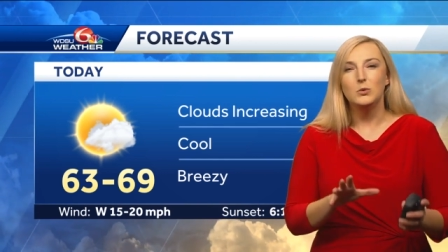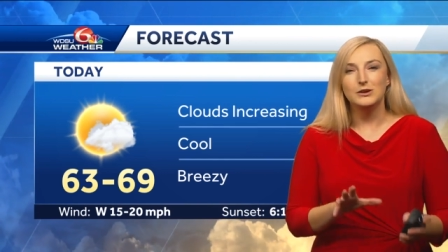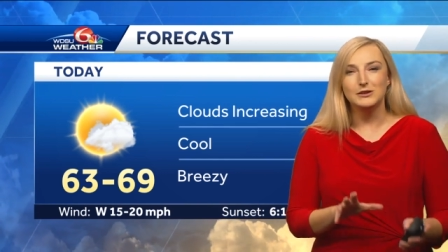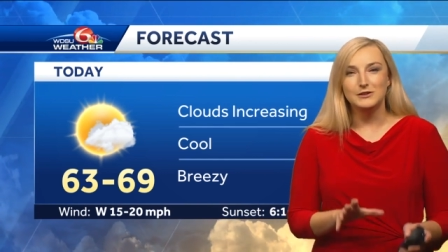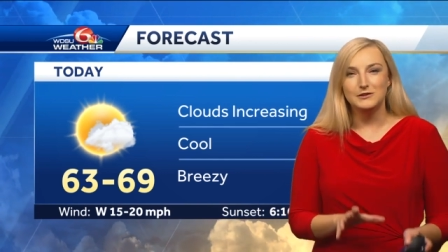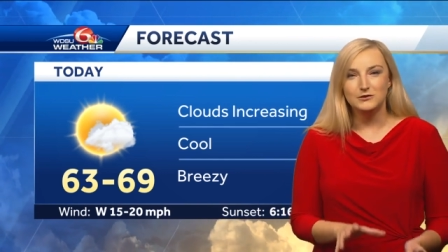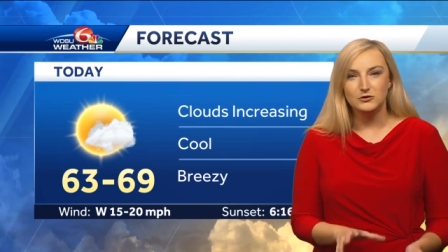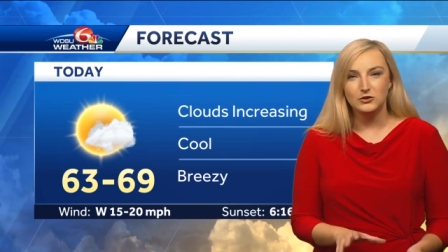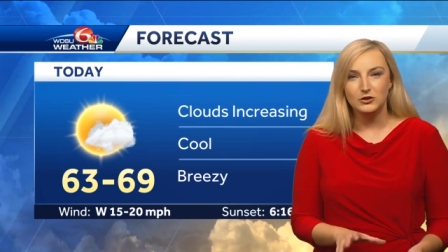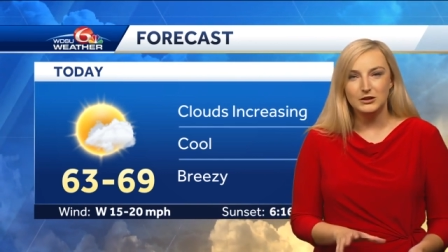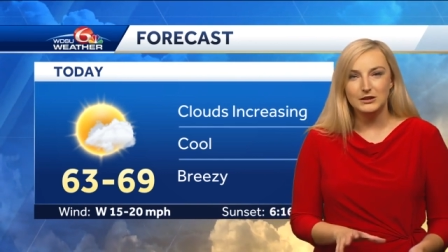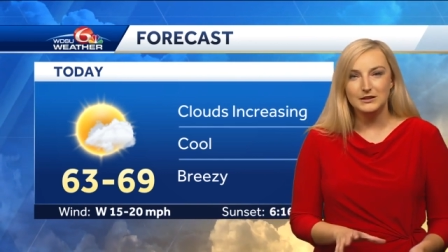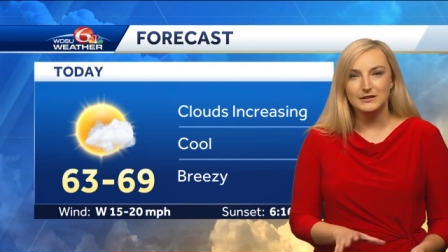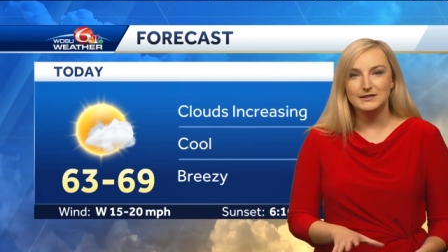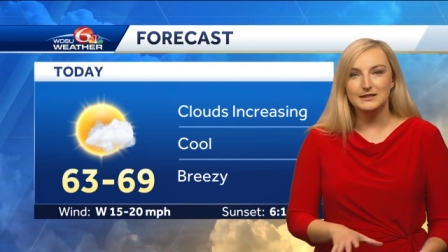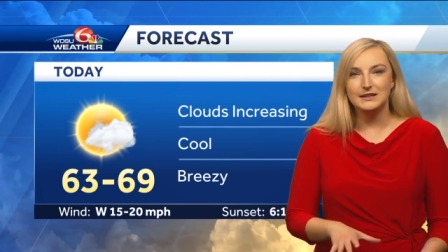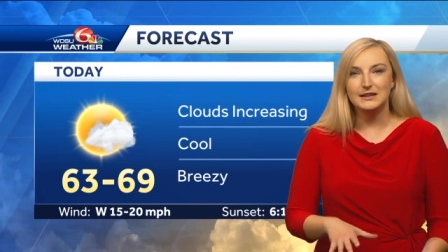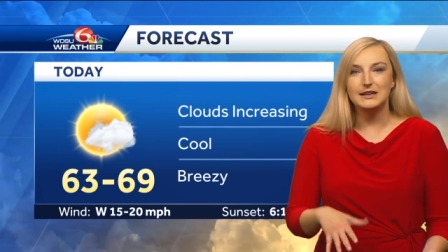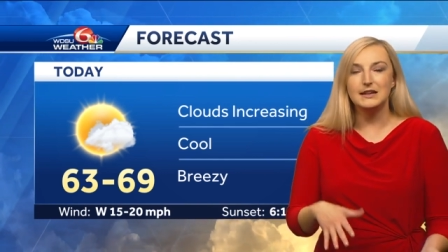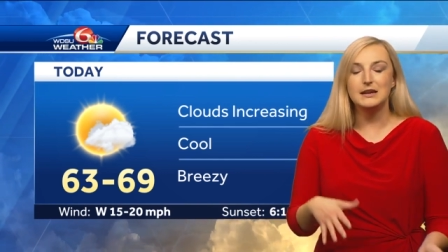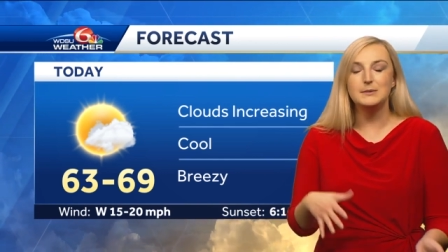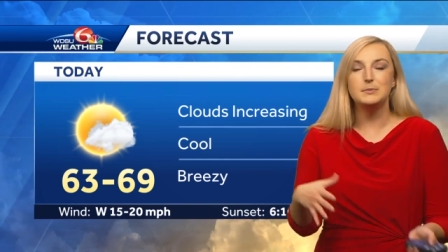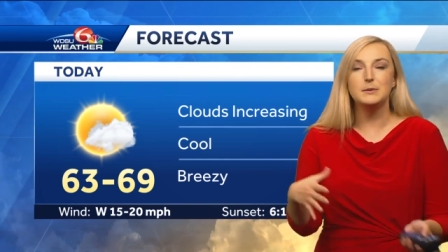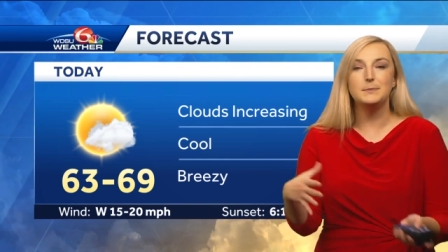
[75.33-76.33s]
where it started
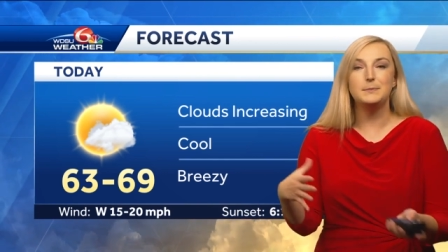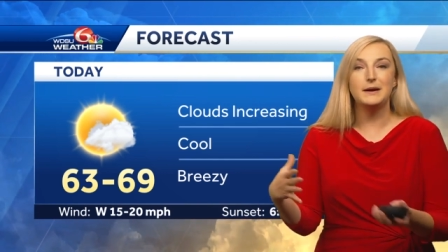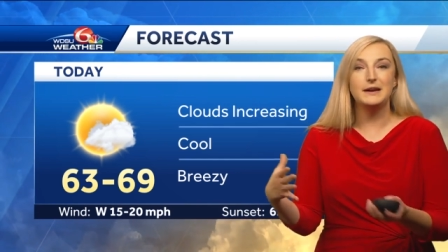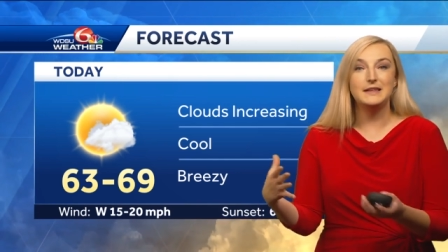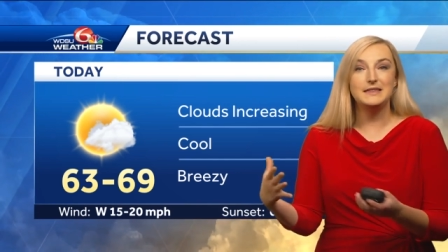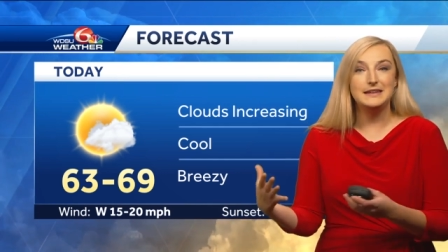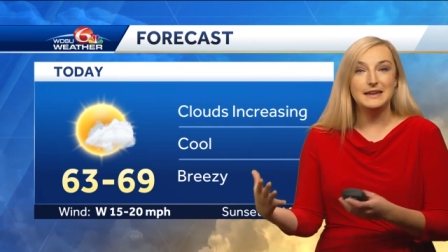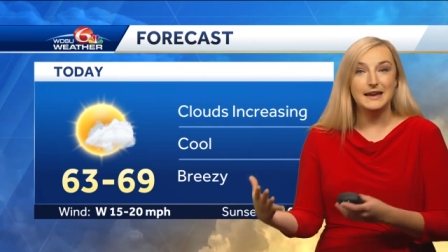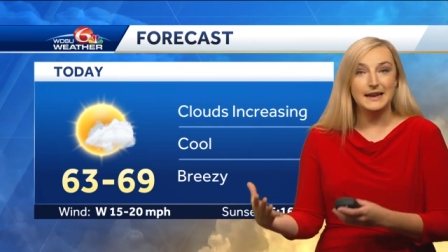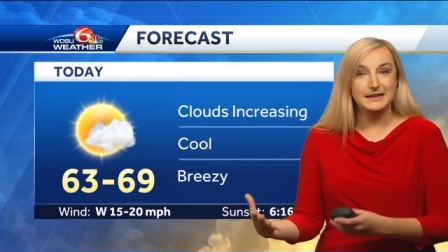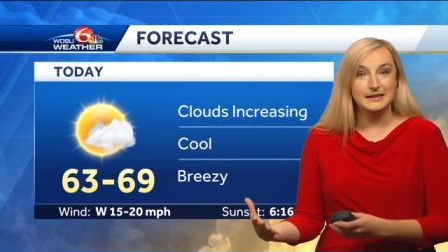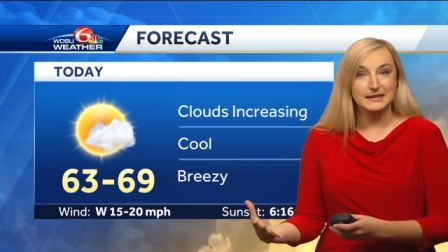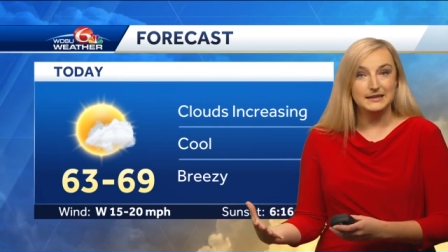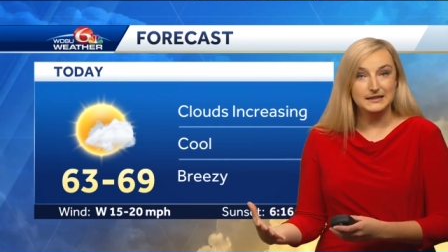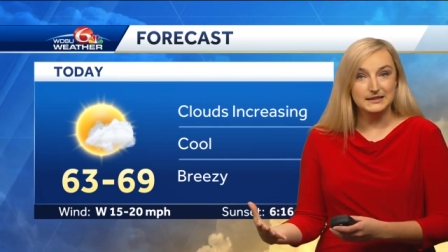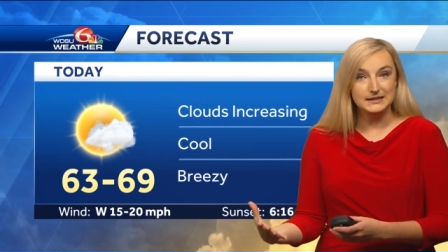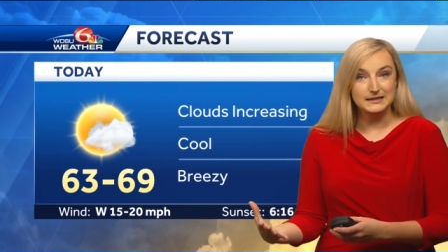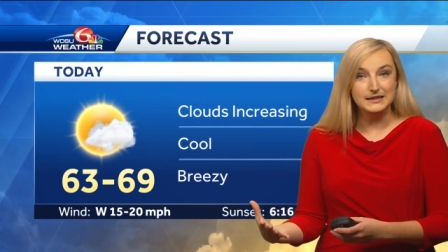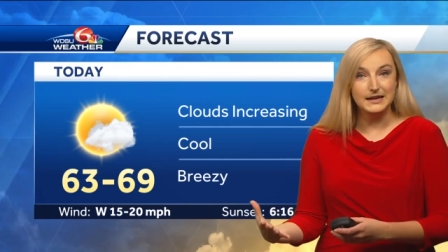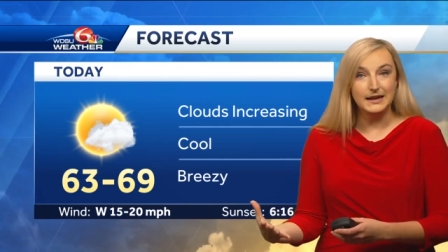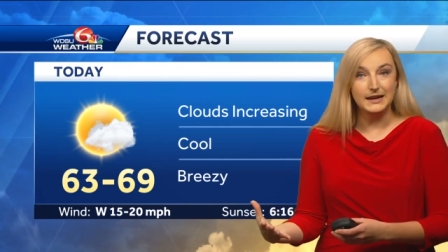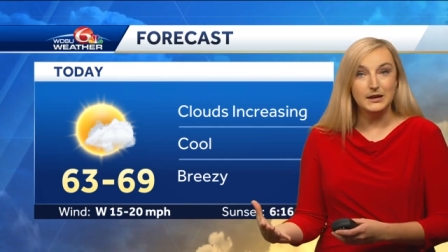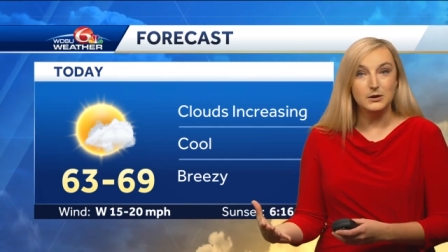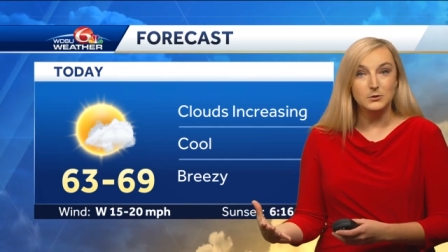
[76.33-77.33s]
sunny, but by the end of
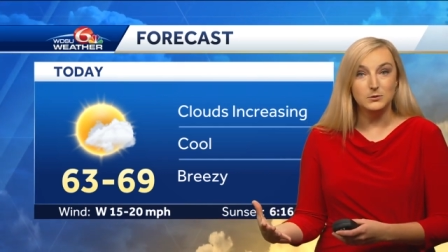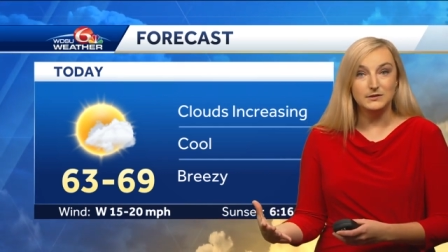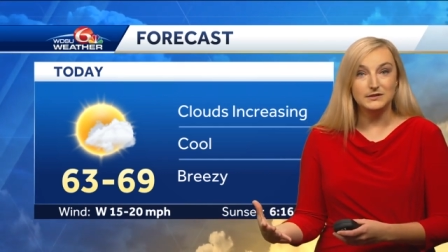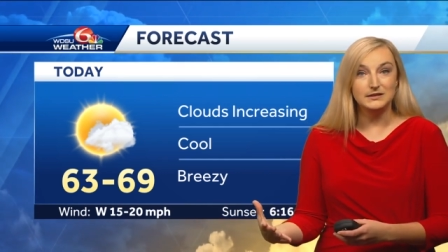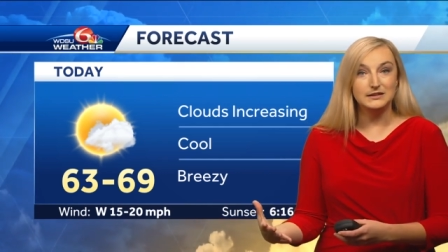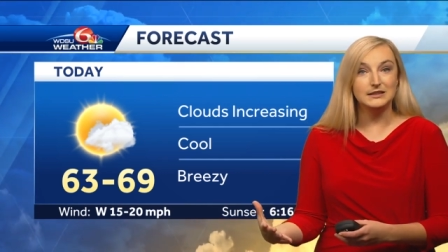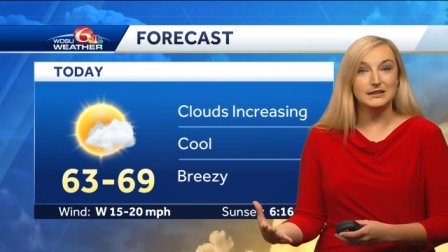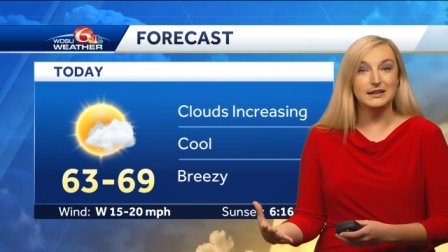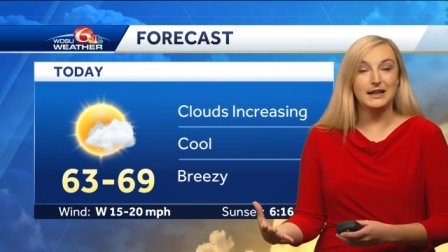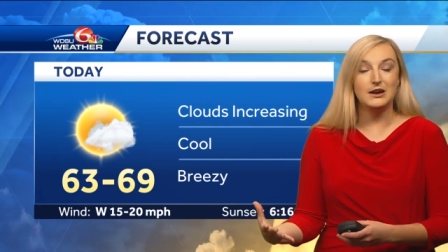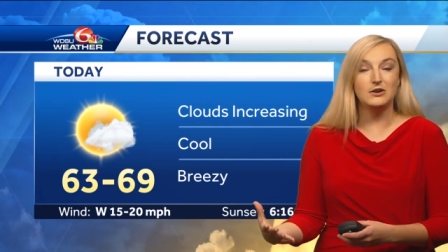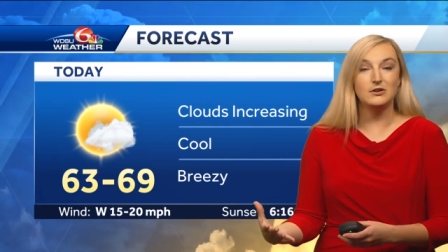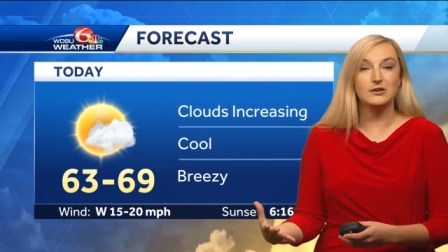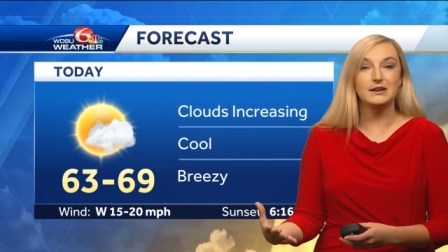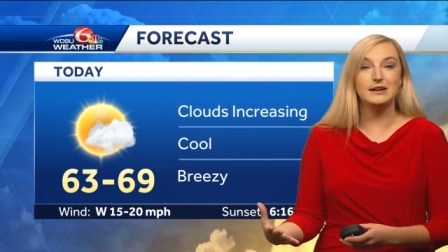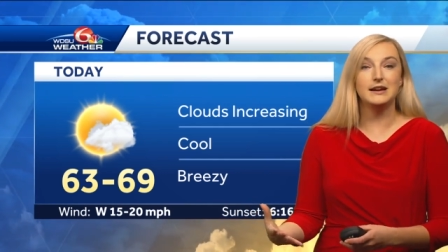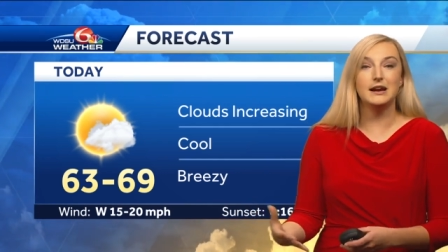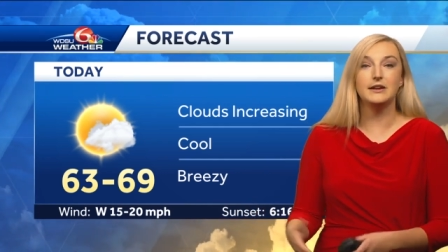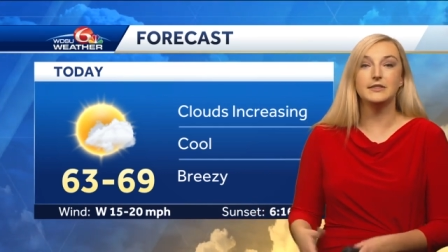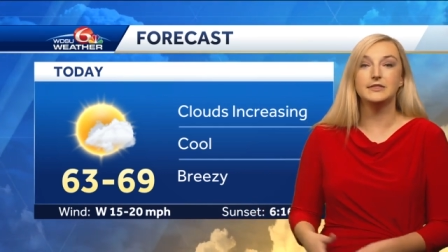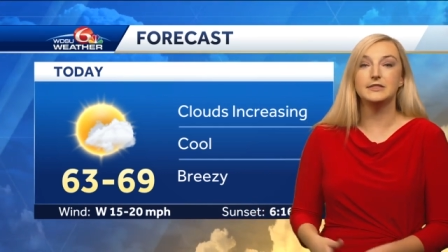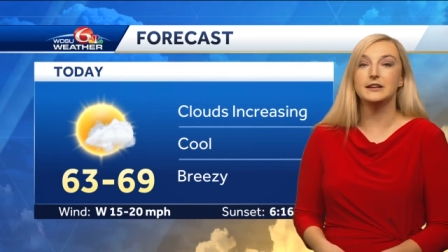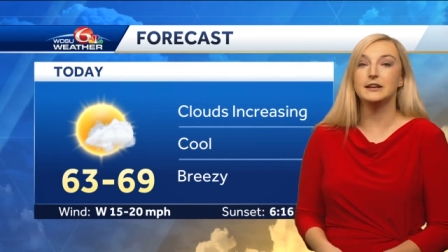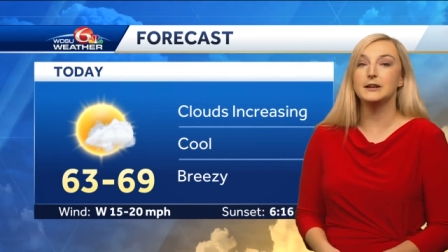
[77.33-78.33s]
the day it was
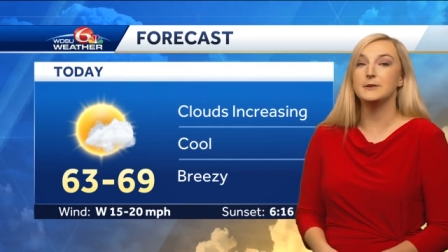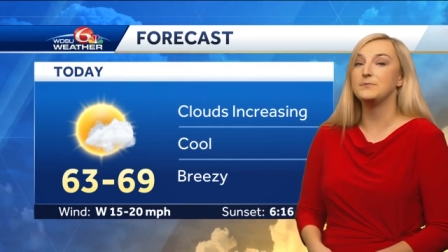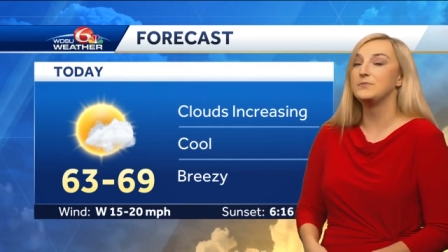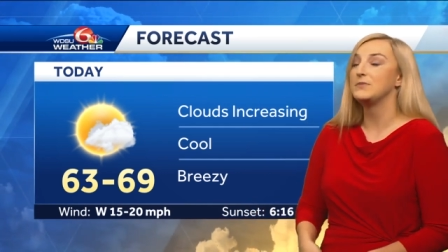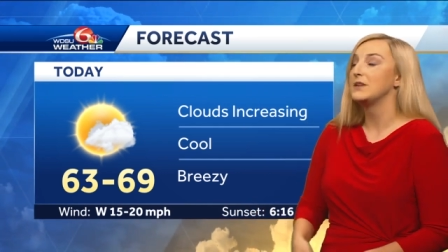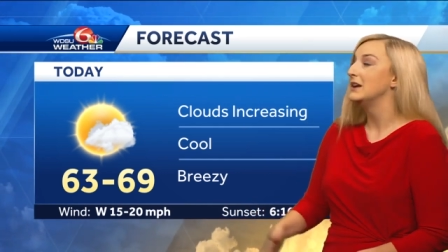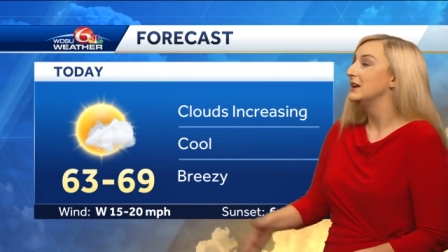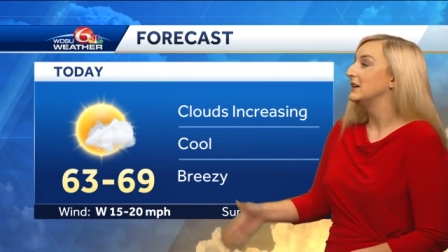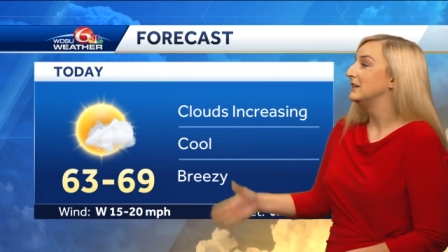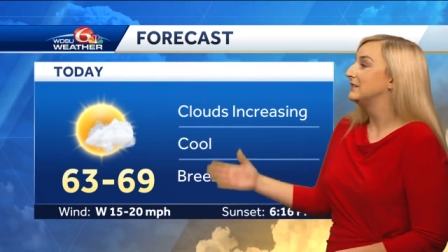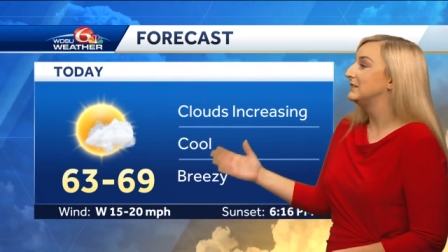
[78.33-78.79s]
cloudy out there.